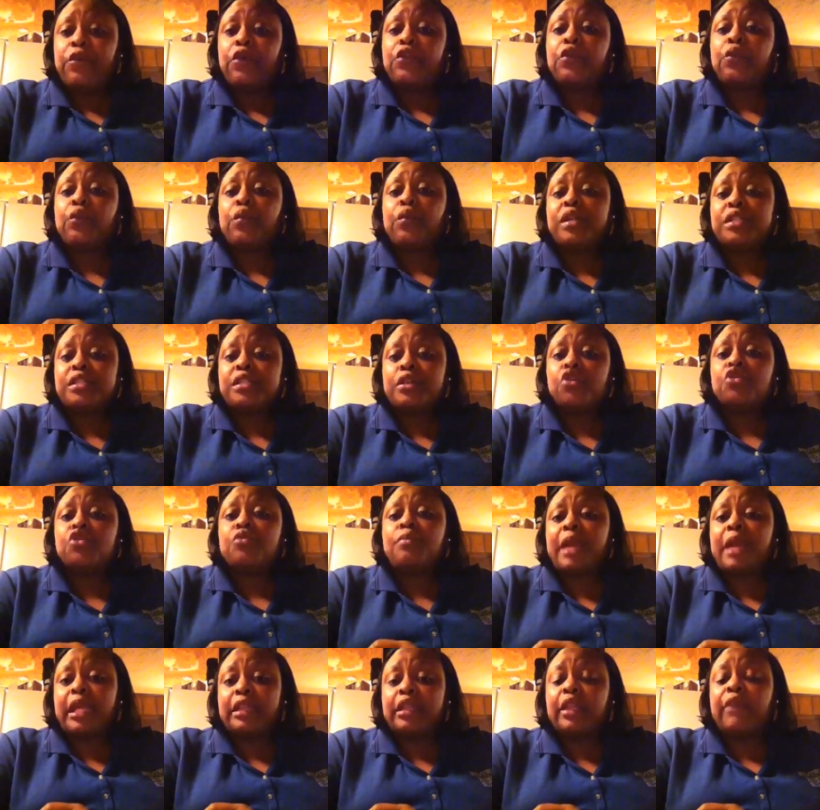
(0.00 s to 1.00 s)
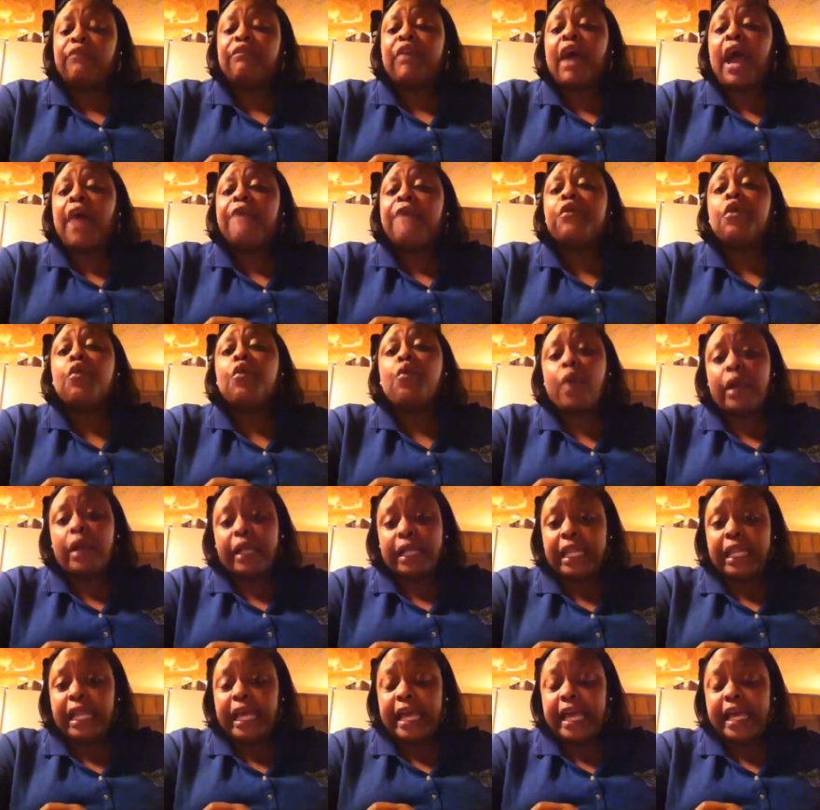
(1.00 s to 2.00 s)
for the Research Method
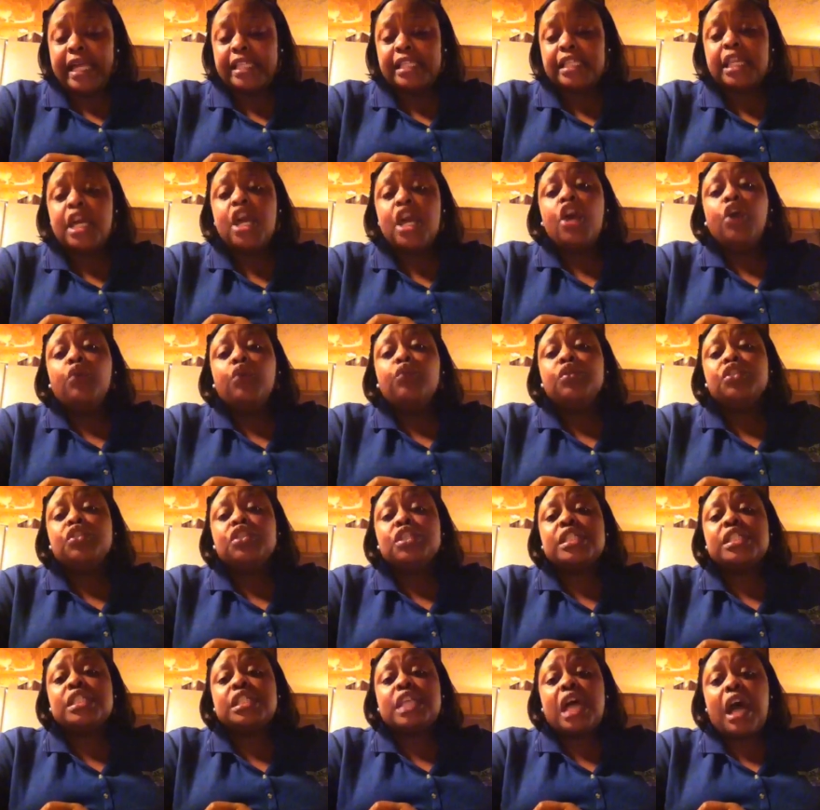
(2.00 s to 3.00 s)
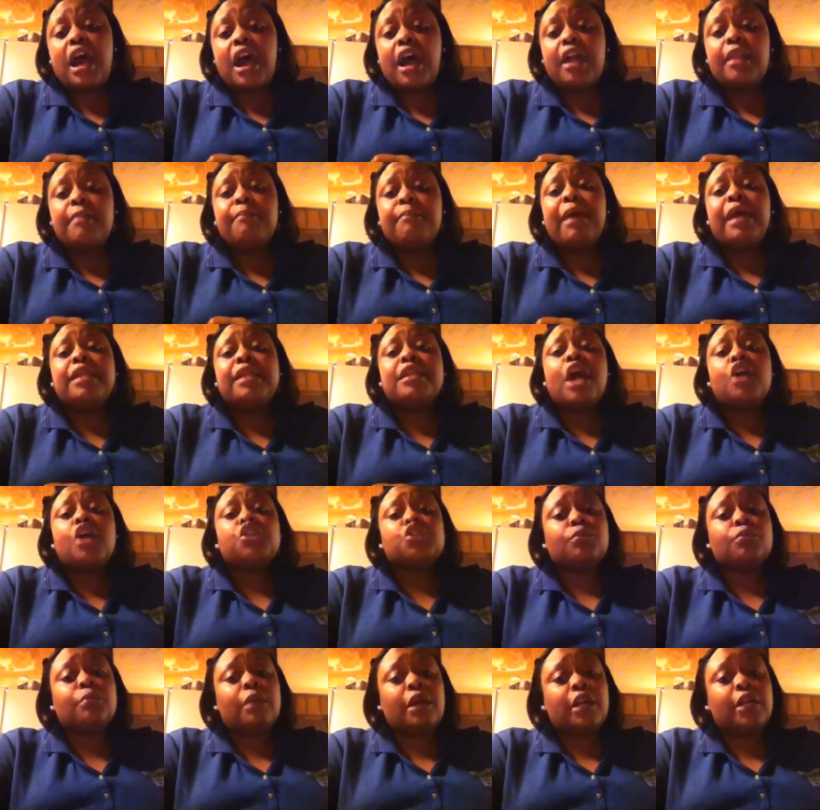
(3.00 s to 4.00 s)
501 class, which is taught by
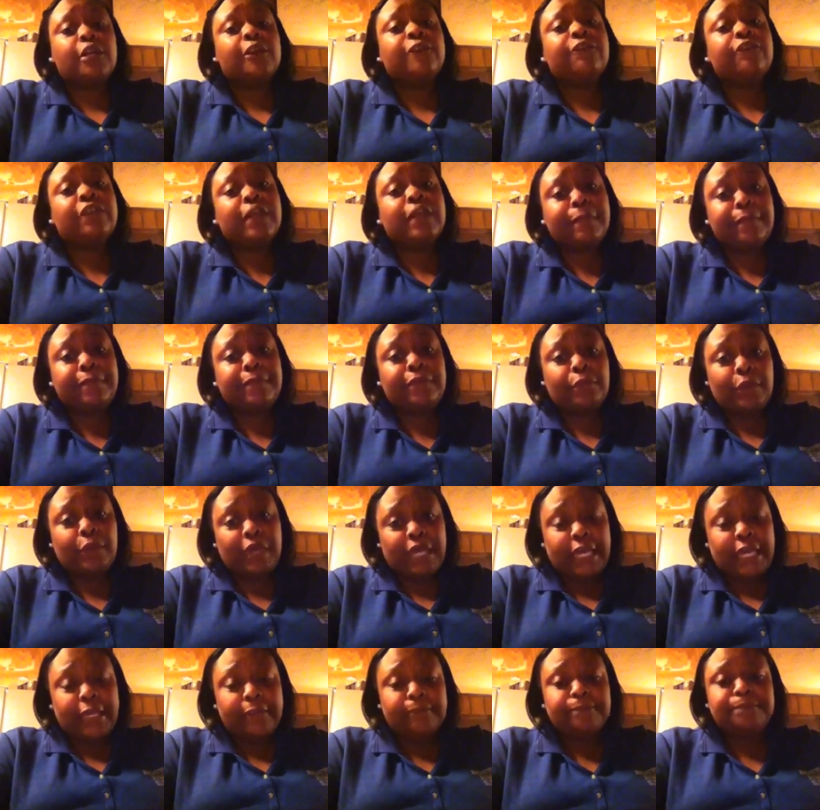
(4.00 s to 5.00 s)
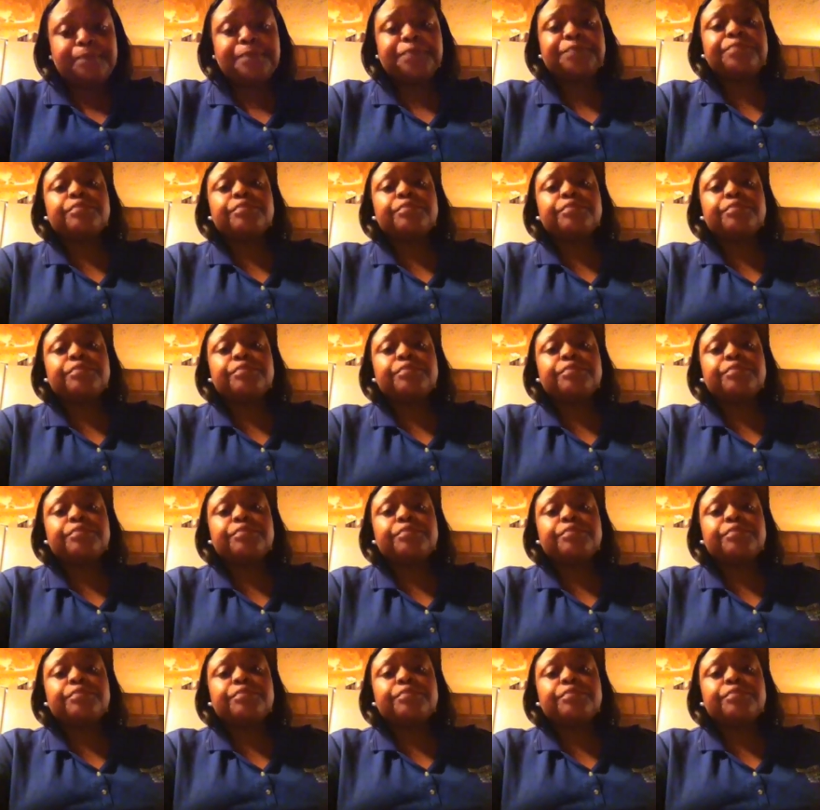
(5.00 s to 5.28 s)
Dr. Monica Flippin-Wynn.